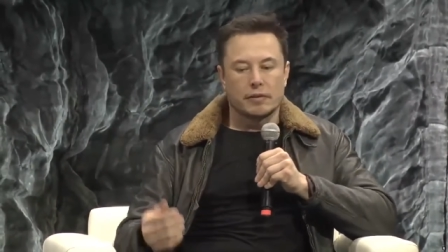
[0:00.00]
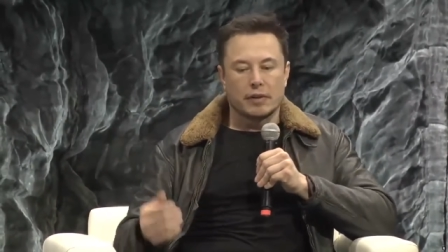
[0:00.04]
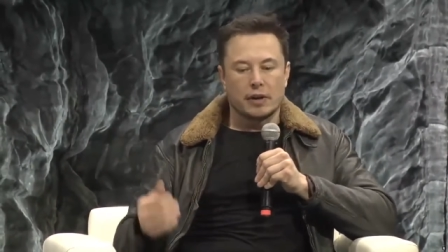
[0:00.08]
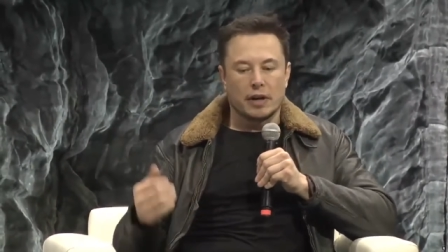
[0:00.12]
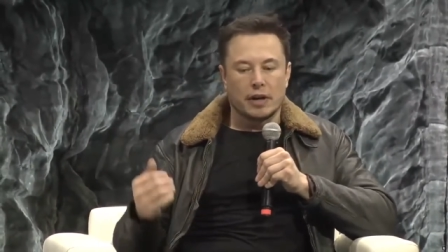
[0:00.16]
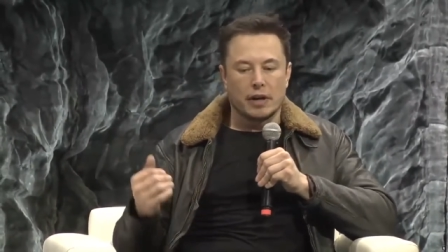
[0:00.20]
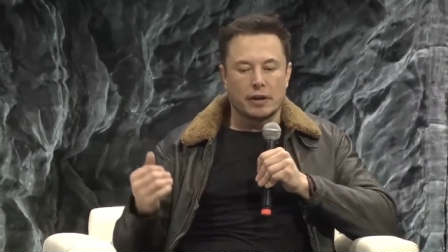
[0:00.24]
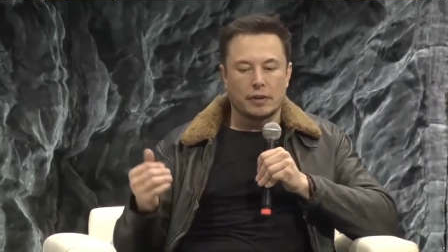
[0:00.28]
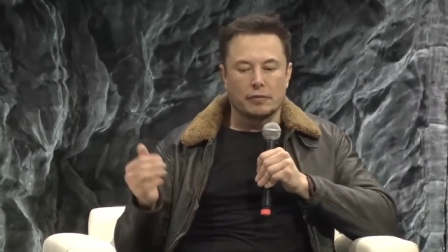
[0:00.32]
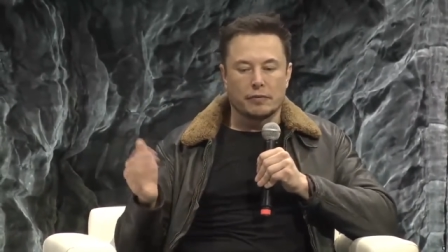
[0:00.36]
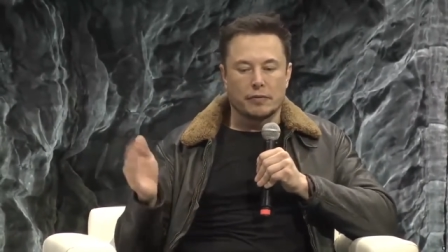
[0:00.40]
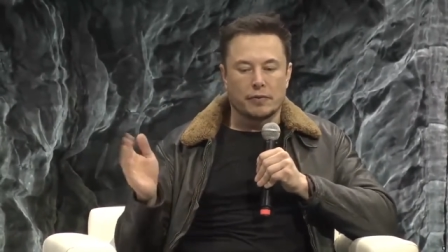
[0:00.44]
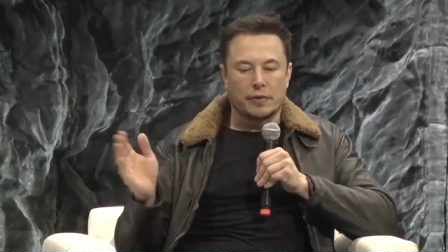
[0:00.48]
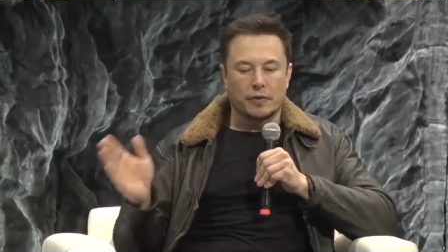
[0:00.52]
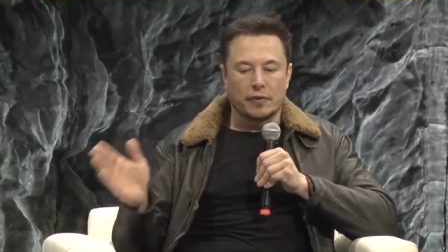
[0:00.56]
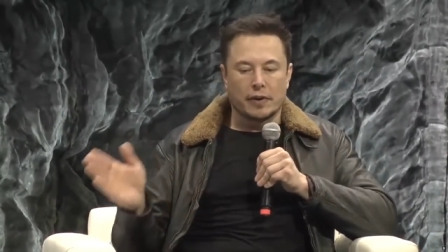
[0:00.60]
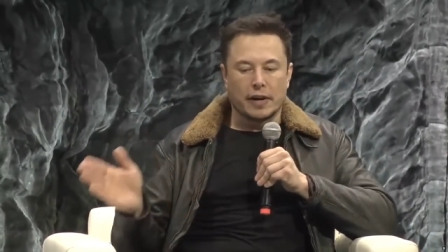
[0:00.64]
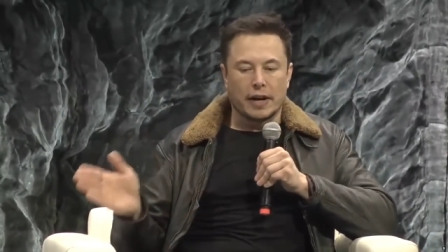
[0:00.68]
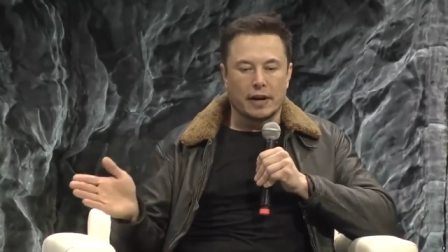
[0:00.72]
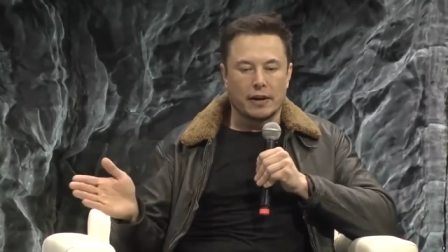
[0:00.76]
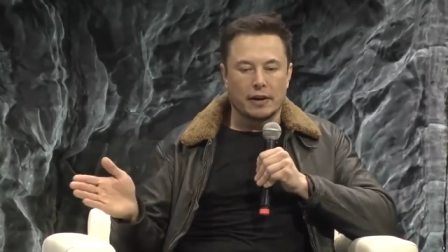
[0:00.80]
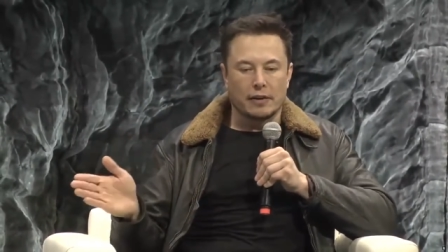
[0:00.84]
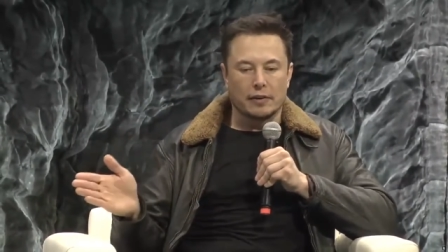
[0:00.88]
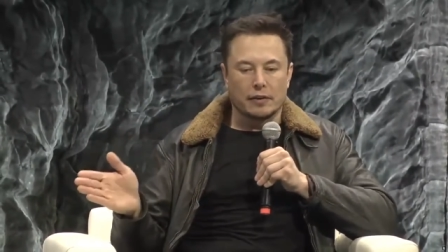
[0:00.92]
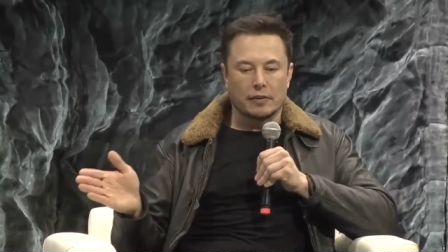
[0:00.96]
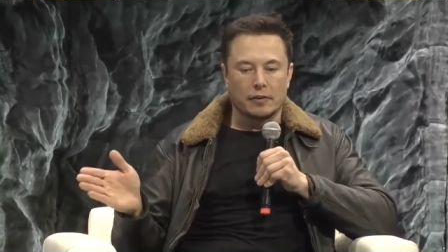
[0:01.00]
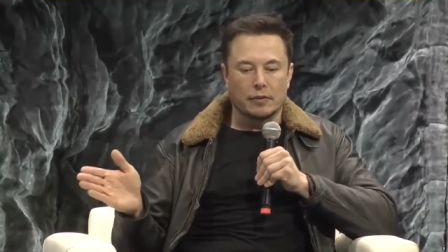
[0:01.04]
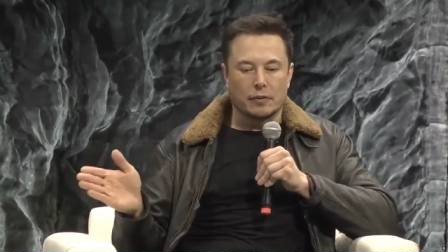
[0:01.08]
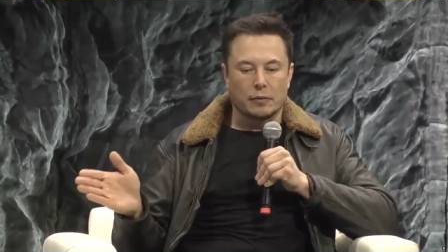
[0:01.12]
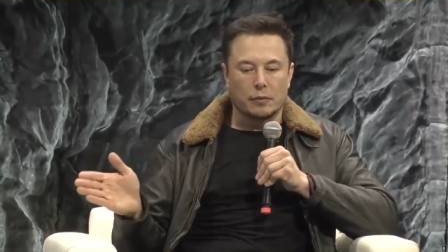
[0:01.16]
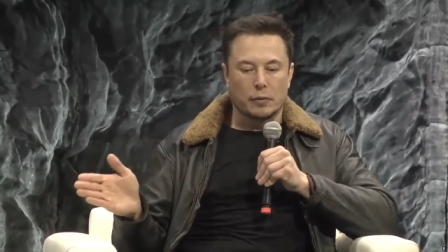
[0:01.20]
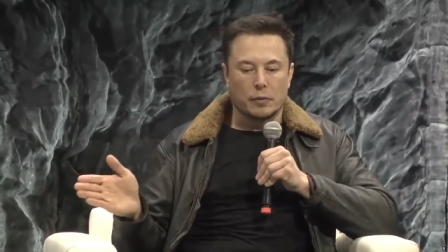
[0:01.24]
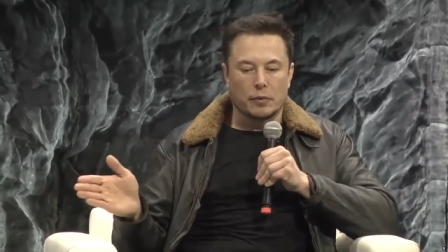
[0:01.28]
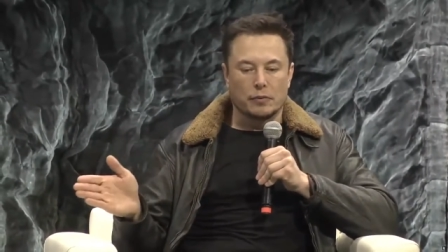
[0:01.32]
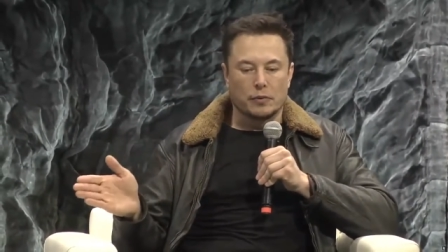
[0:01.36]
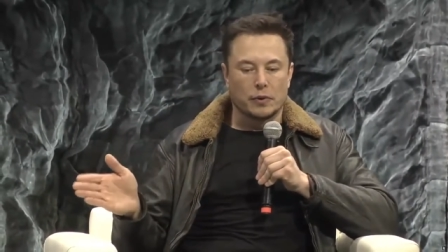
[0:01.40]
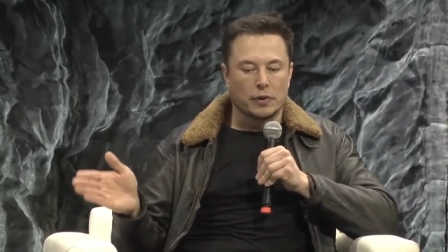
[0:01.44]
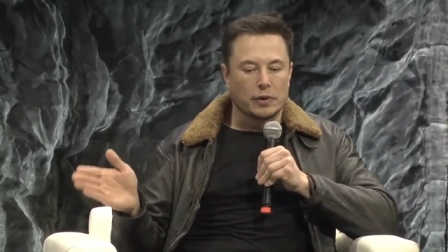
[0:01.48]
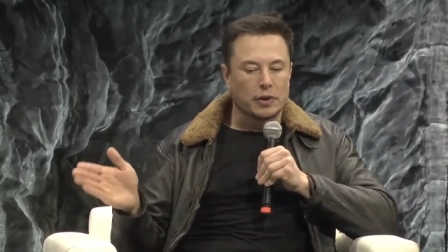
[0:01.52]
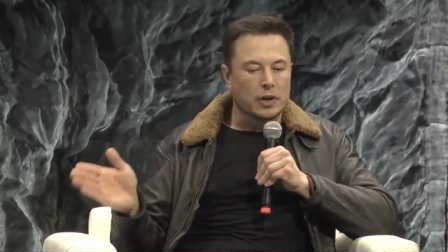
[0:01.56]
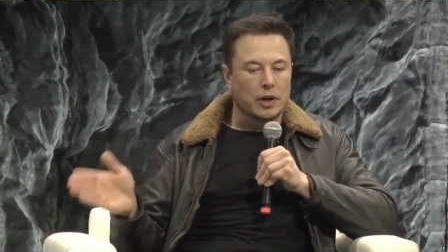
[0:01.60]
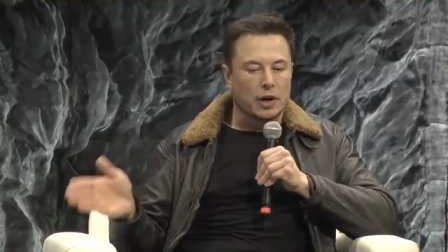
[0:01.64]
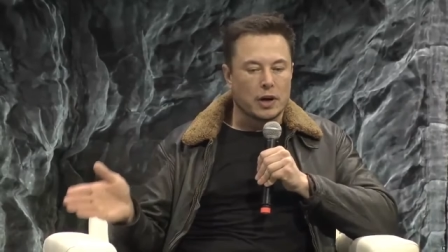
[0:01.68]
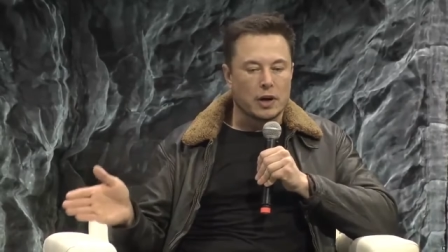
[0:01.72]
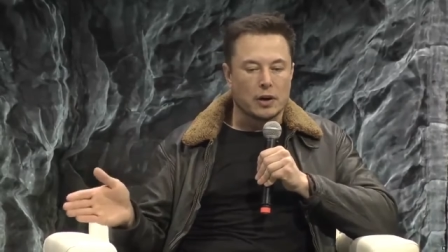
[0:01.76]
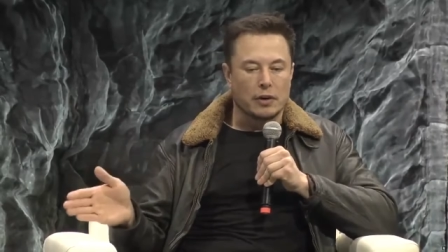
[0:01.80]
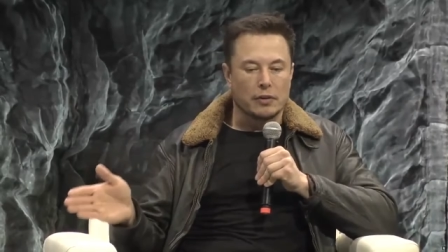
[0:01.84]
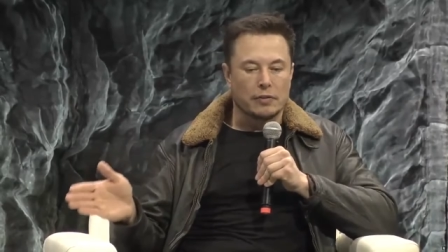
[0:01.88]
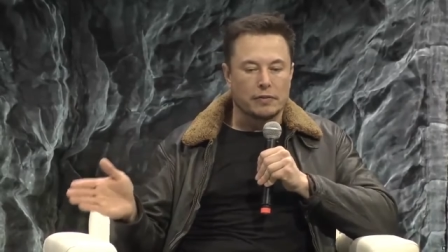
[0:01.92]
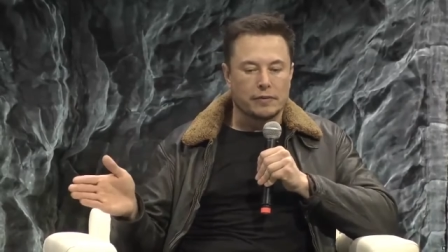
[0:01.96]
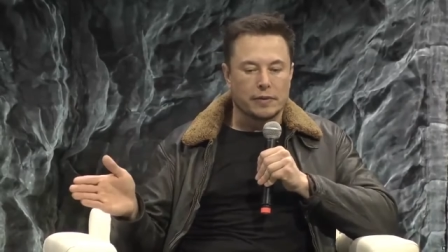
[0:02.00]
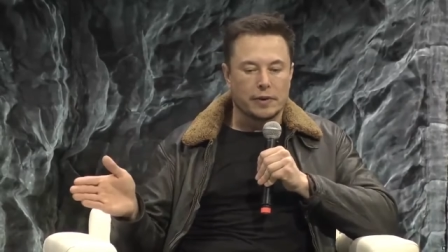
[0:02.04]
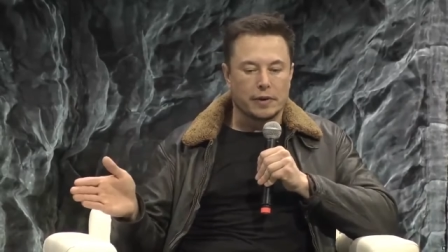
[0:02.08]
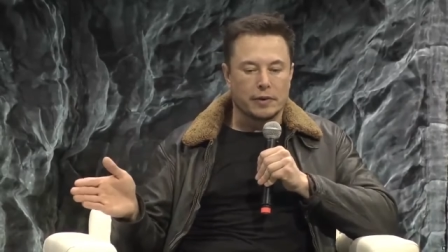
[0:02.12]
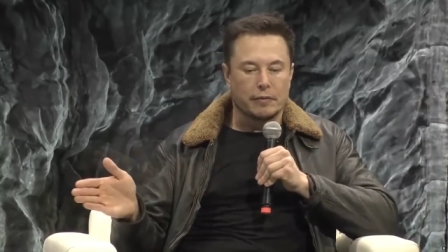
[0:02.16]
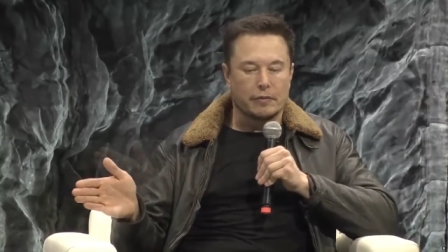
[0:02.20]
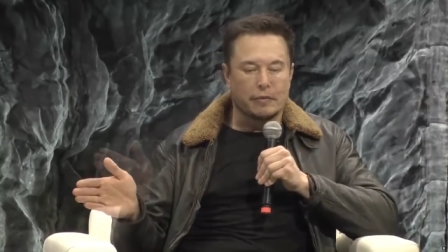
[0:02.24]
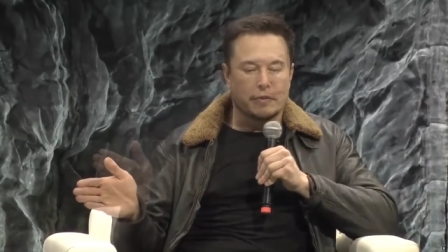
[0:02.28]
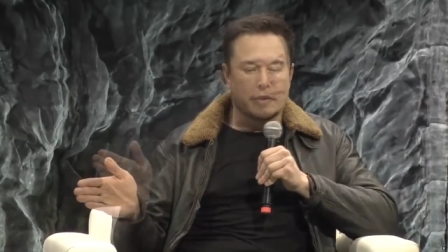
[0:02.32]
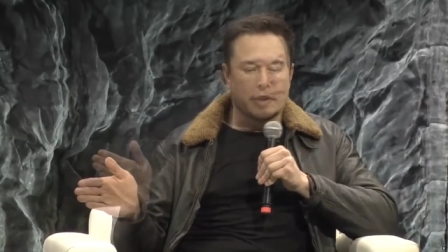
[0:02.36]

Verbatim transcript: uh, from Cal- full of cargo from